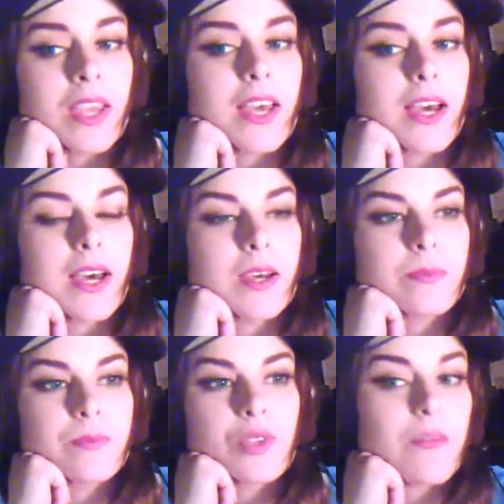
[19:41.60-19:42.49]

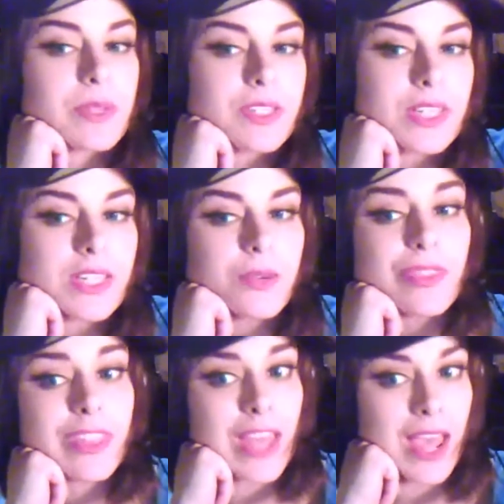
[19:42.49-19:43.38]
So I've been dealing
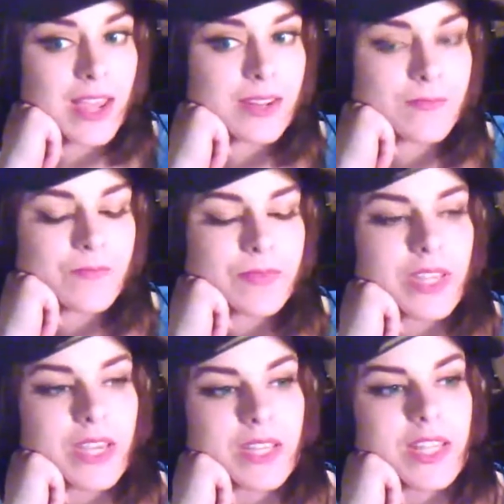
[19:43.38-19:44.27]
with that,
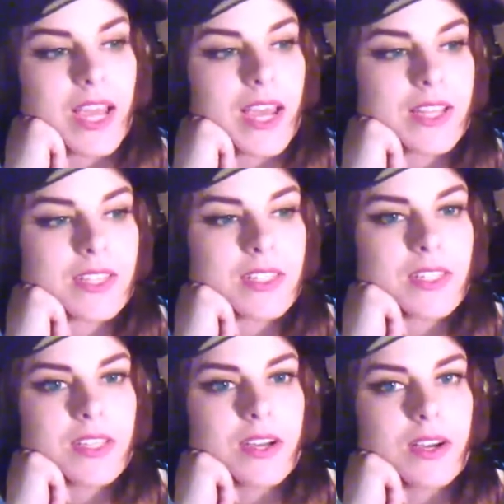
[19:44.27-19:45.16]
and that
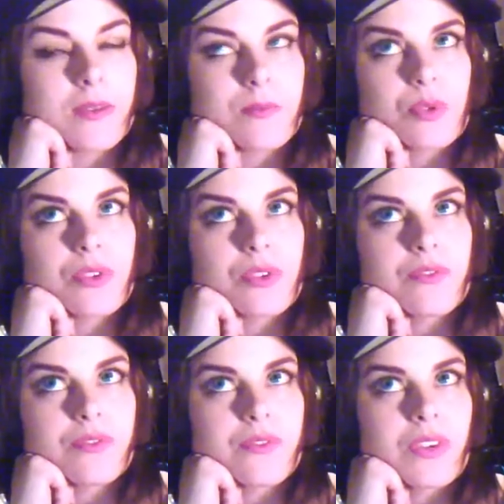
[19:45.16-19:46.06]
has
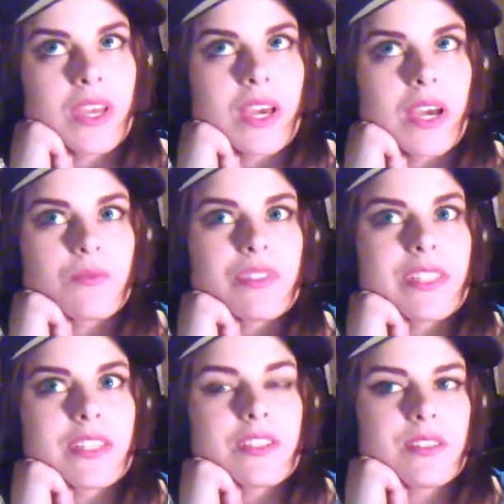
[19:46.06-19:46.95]

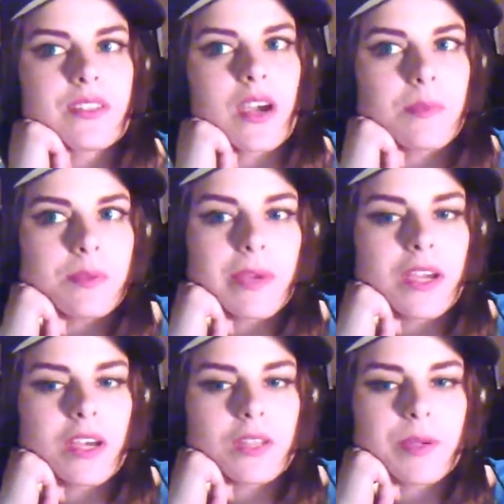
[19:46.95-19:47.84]
wouldn't say stopped
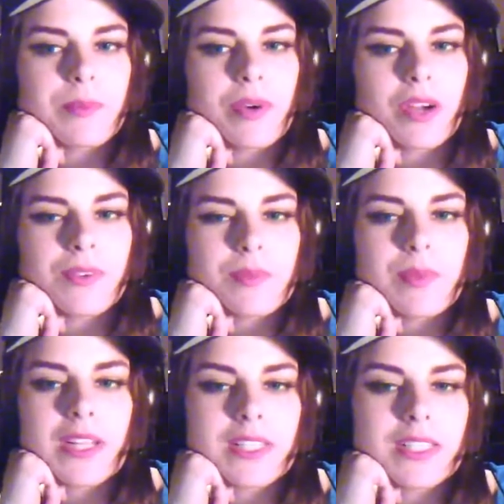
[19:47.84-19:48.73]
my cosplay progress,
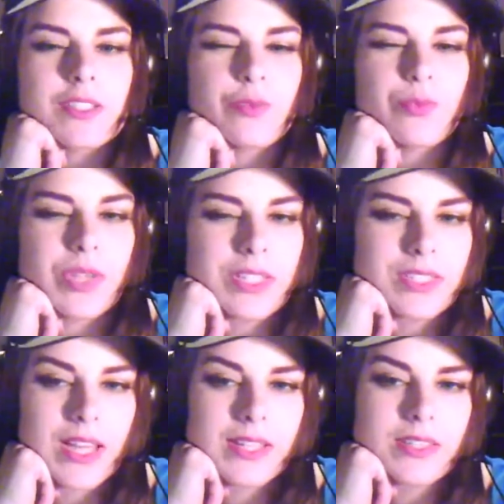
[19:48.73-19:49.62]
but at least
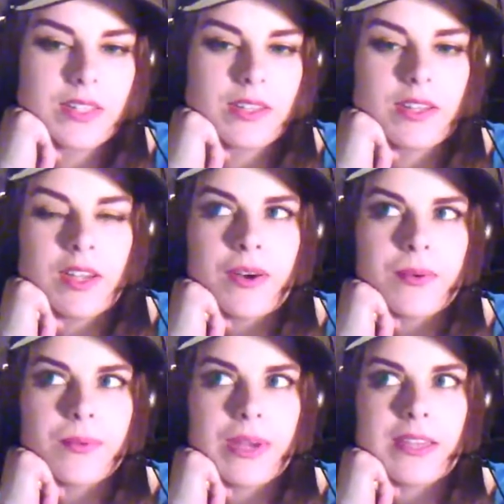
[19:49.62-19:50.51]
reset the
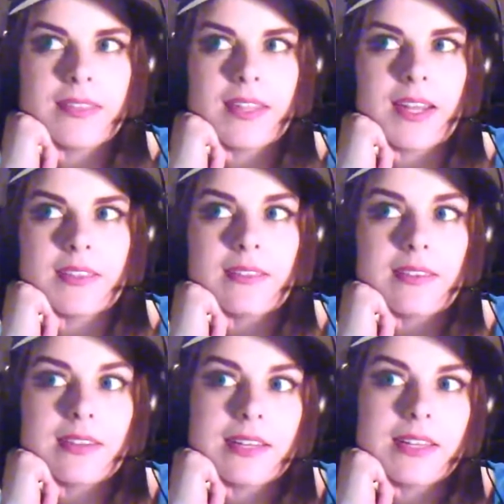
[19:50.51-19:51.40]
way that I
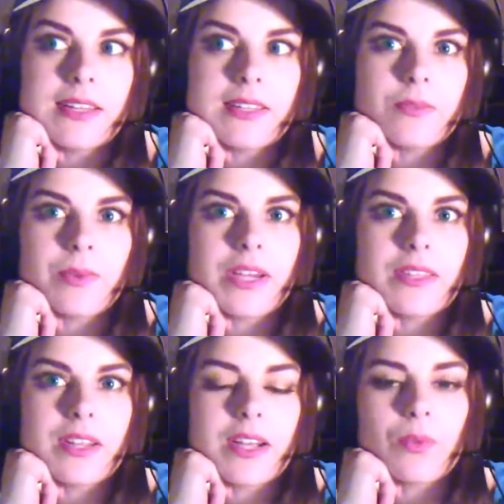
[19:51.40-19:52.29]
look at it and the way
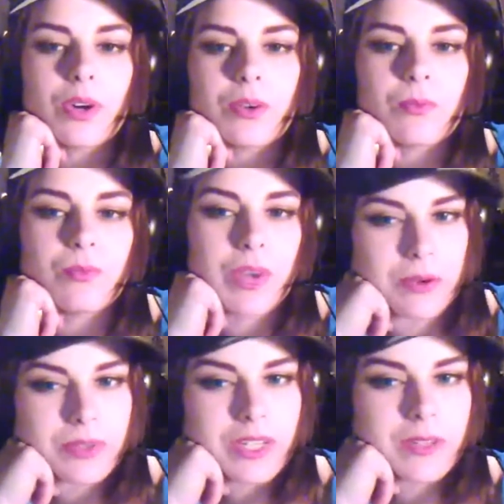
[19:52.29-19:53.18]
that I work
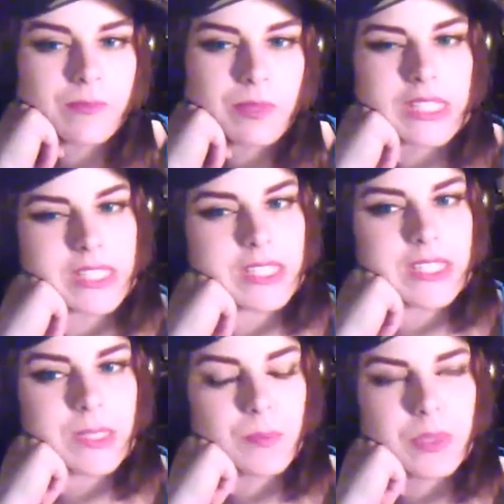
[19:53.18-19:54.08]
around it, because I
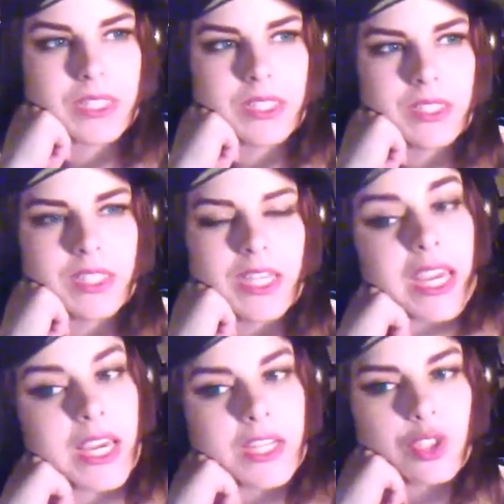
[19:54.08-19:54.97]
simply
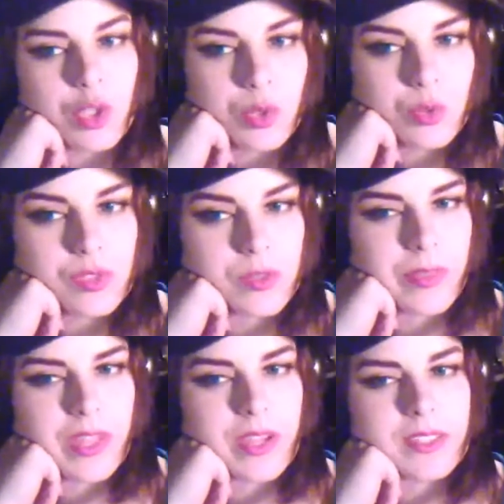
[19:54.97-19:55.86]
can't do some
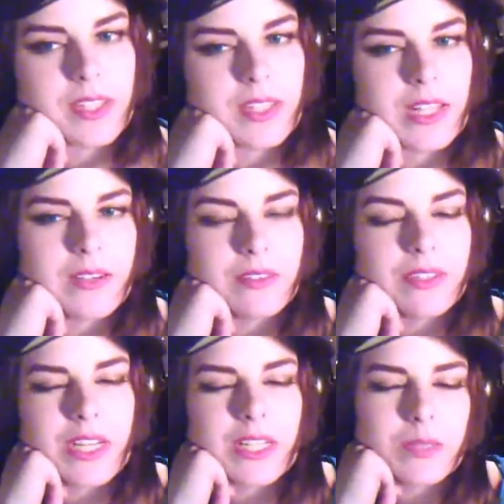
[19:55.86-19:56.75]
things at the level
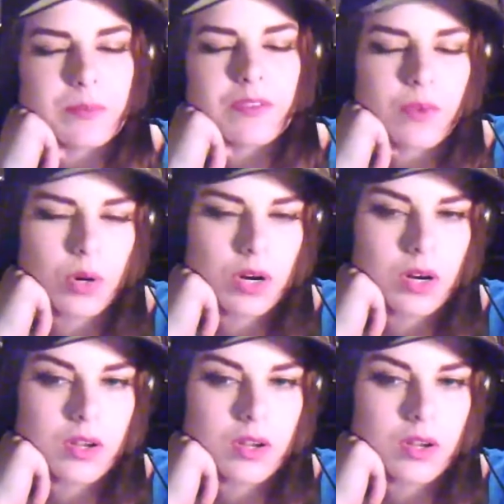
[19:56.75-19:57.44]
that I did before.